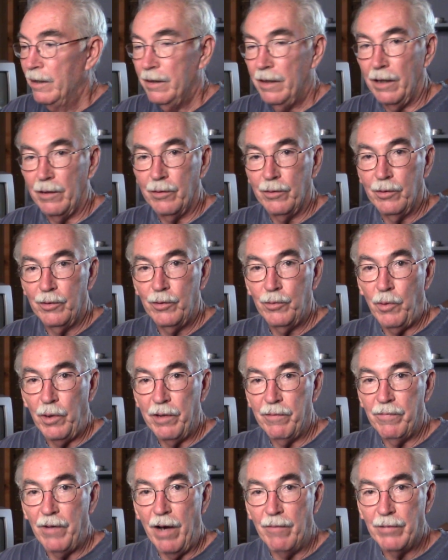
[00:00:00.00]
Now,
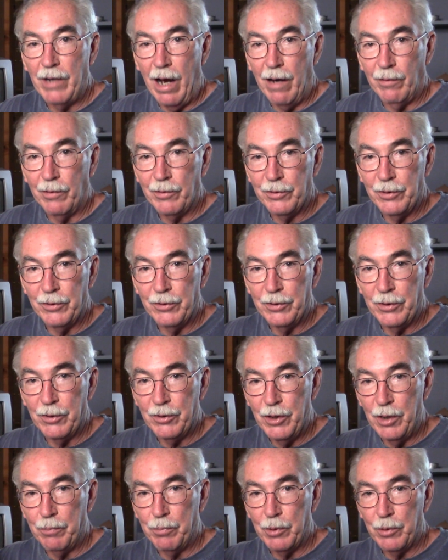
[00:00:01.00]
$25 is the
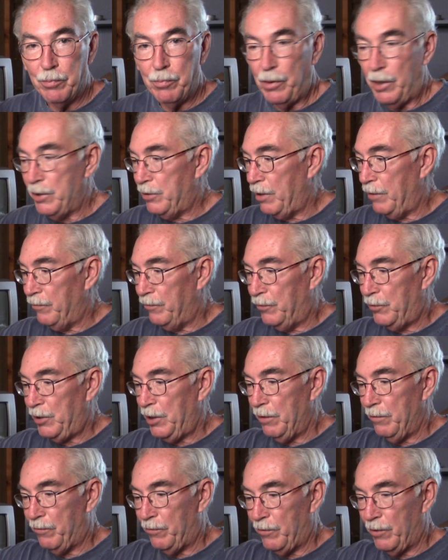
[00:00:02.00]
cheapest price I've
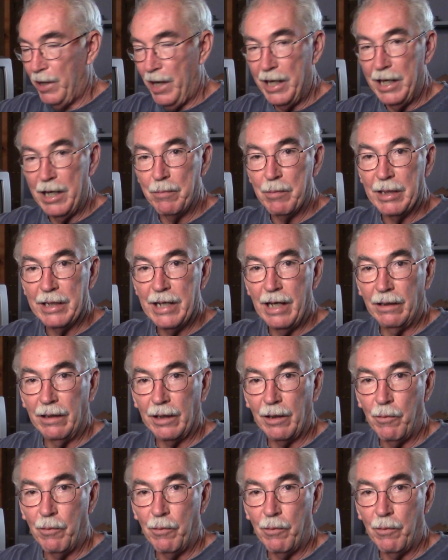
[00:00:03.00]
seen for any Mattel